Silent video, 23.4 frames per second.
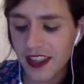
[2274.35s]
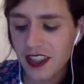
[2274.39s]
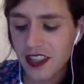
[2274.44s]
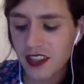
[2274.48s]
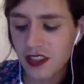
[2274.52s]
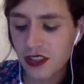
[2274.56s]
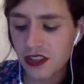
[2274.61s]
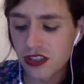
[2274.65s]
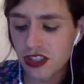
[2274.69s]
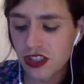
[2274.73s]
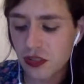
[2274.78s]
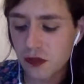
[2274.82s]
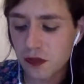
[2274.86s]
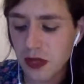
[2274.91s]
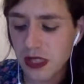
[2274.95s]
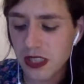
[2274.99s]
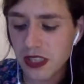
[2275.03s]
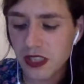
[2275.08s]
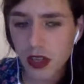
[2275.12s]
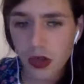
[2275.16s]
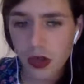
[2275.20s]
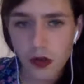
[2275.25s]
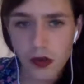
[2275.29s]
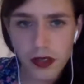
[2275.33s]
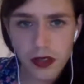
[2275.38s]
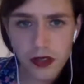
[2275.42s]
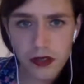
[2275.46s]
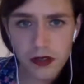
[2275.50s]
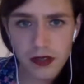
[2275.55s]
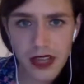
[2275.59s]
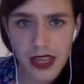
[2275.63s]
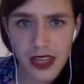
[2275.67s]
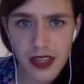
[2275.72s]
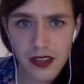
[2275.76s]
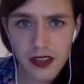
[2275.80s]
You'll just be going
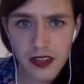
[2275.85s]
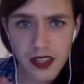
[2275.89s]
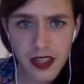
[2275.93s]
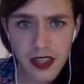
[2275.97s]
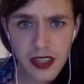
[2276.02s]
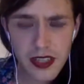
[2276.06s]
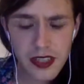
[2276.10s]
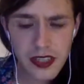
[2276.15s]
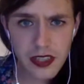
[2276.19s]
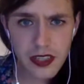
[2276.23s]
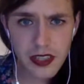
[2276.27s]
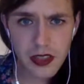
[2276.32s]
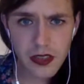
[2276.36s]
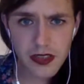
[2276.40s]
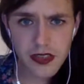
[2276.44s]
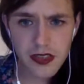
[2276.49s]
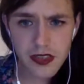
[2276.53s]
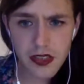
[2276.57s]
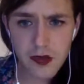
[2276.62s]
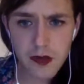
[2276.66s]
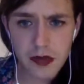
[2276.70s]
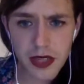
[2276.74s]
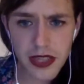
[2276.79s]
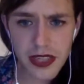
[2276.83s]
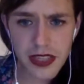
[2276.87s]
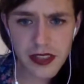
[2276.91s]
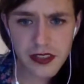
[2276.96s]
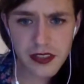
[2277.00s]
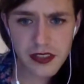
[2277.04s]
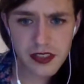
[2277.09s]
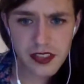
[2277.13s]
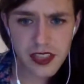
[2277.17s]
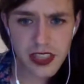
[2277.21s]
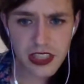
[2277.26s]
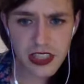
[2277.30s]
around, you go to some radio
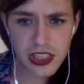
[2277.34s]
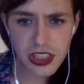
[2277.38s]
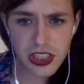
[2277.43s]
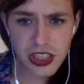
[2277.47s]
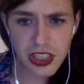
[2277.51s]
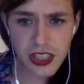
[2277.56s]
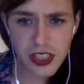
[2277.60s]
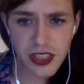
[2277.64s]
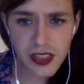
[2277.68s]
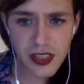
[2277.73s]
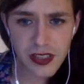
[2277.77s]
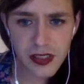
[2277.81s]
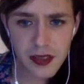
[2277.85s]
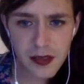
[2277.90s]
station,